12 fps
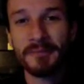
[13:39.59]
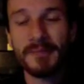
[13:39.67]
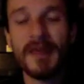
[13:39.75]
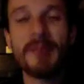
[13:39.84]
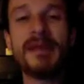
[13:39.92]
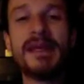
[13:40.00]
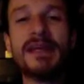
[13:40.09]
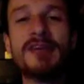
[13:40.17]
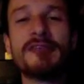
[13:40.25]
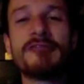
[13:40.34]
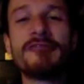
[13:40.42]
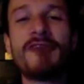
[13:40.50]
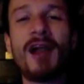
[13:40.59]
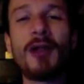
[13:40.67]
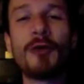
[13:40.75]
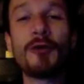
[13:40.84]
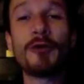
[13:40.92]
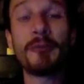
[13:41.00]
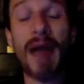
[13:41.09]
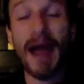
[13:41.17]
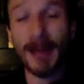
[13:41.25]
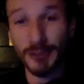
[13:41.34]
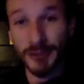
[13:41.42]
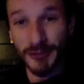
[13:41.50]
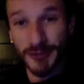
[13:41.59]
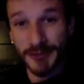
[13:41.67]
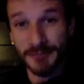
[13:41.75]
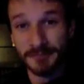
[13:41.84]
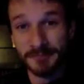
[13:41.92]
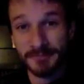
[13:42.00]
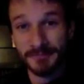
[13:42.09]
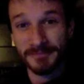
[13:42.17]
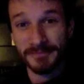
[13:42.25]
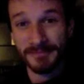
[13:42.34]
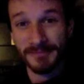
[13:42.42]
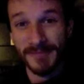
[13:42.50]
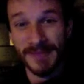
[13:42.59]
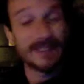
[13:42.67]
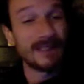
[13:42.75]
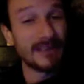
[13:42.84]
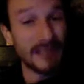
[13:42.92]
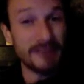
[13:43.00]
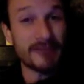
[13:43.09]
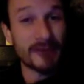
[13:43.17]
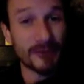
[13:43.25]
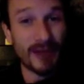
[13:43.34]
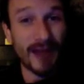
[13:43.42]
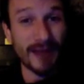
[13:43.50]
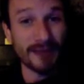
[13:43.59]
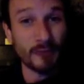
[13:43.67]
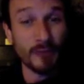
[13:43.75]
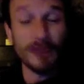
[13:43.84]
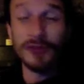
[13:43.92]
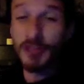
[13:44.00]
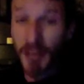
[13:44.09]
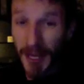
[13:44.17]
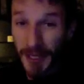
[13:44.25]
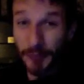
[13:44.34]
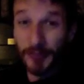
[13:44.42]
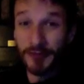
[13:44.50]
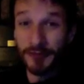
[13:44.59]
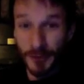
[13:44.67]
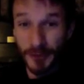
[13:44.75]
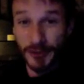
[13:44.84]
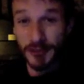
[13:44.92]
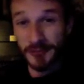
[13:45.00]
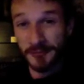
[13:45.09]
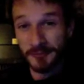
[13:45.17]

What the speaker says: they begin to follow their passions, to live their life with genuine virtue.